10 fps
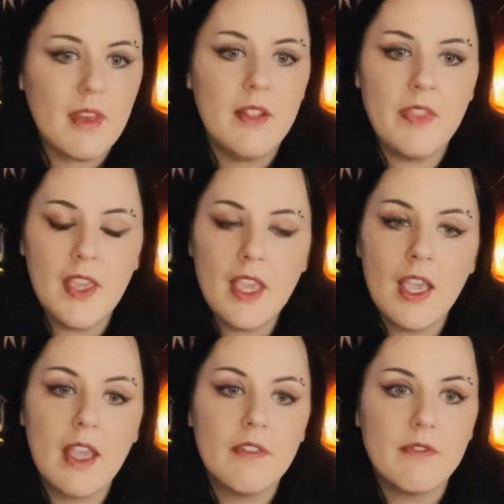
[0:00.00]
and
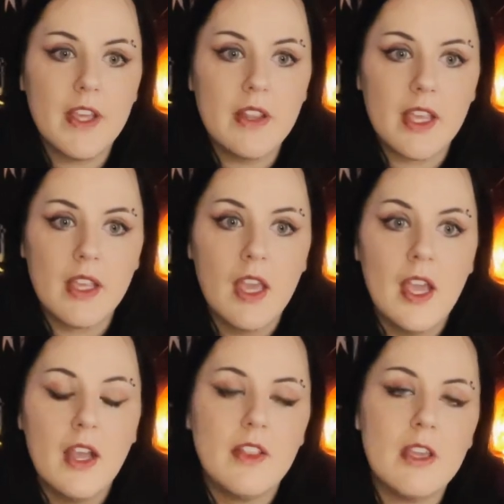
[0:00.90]
thinking and feeling
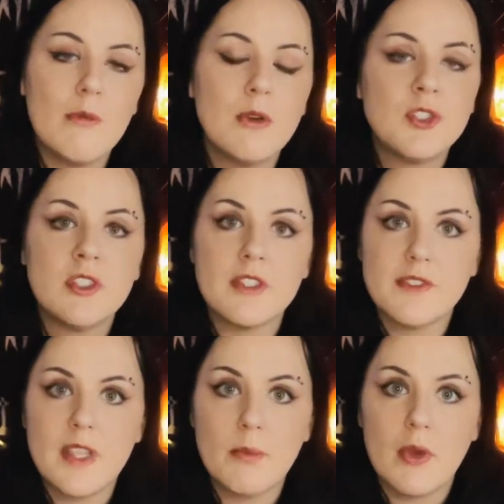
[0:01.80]
the emotions of
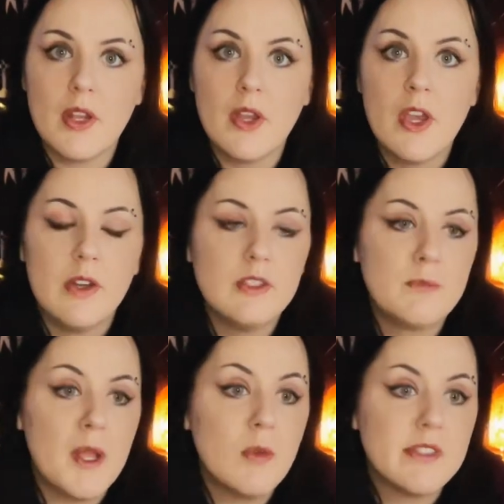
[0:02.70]
someone who's
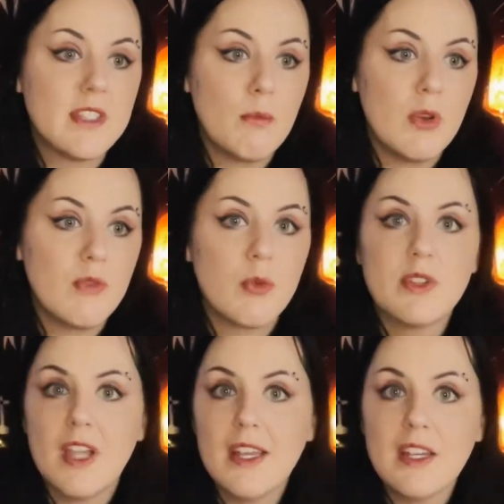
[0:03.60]
been with someone for
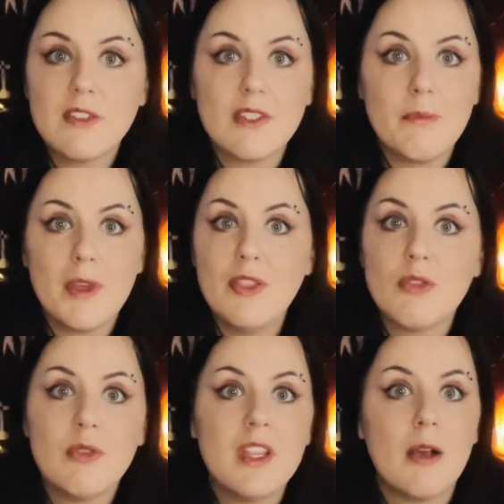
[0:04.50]
10 years and been
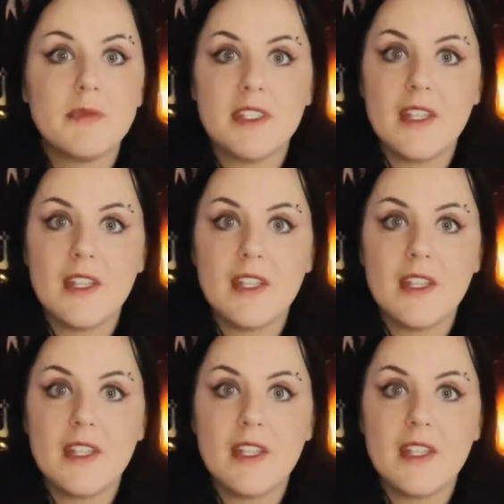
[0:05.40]
through the ups and